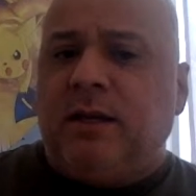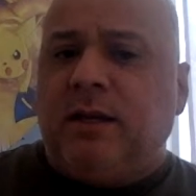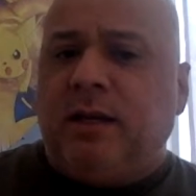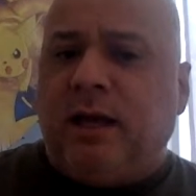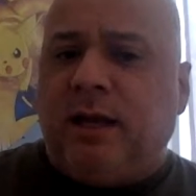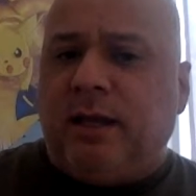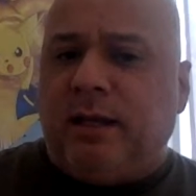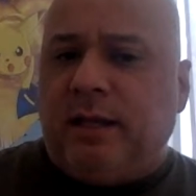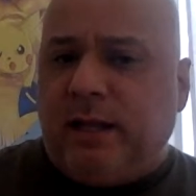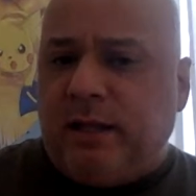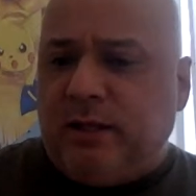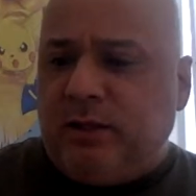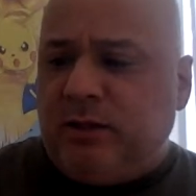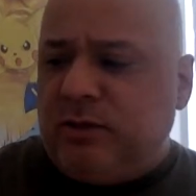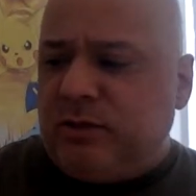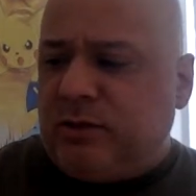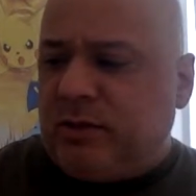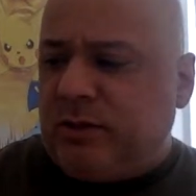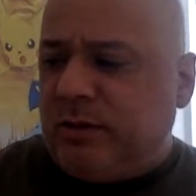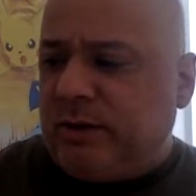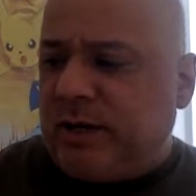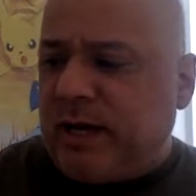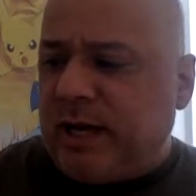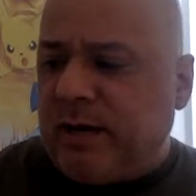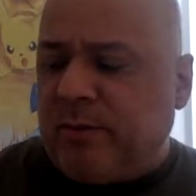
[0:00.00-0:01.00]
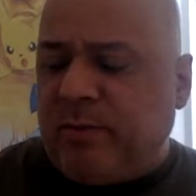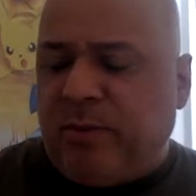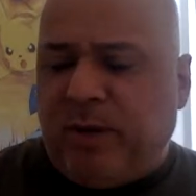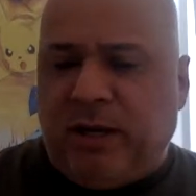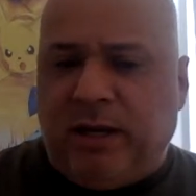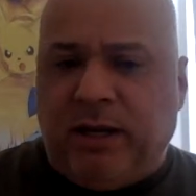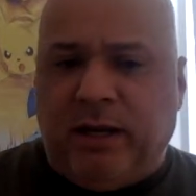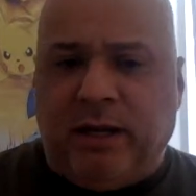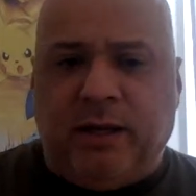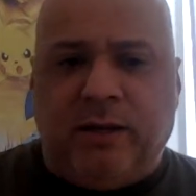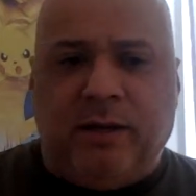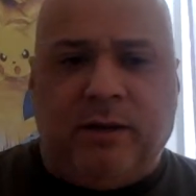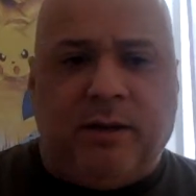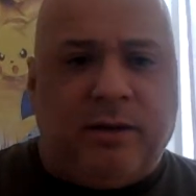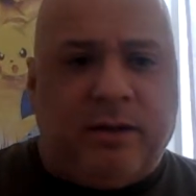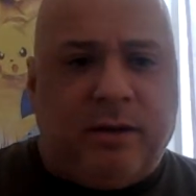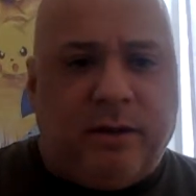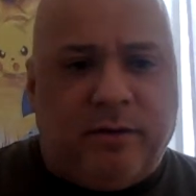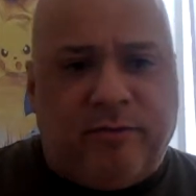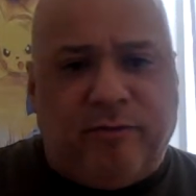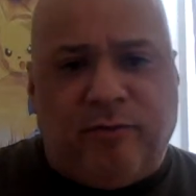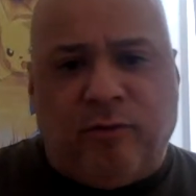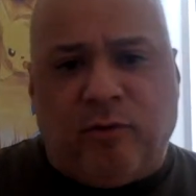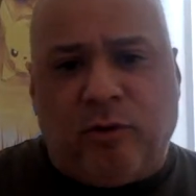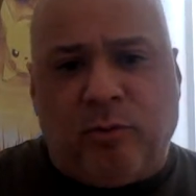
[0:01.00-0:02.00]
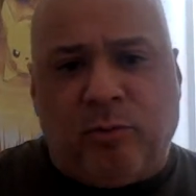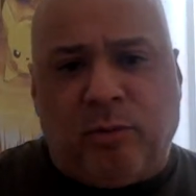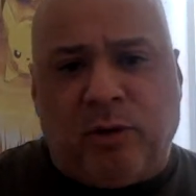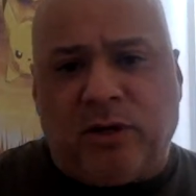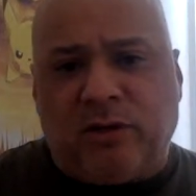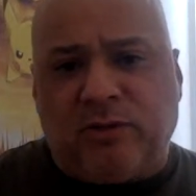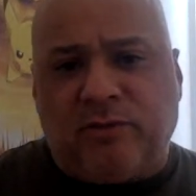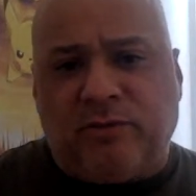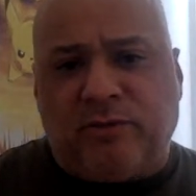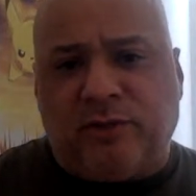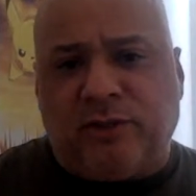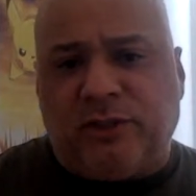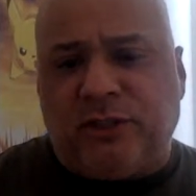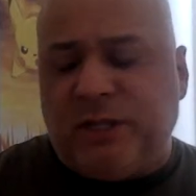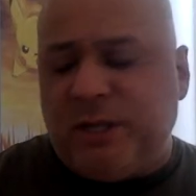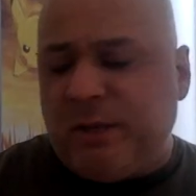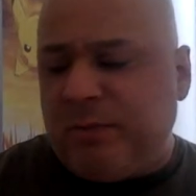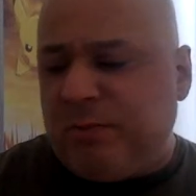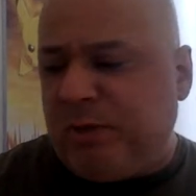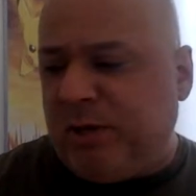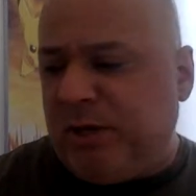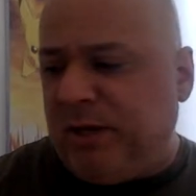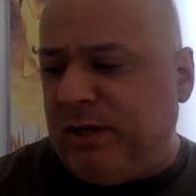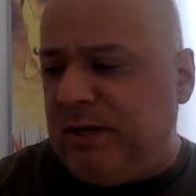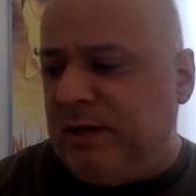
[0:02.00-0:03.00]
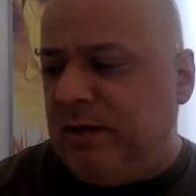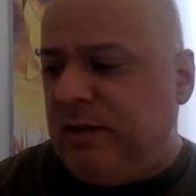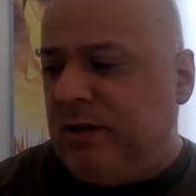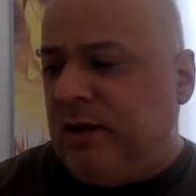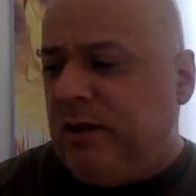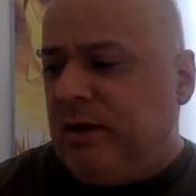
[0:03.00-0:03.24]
and then you still got to pay the $4 for shipping.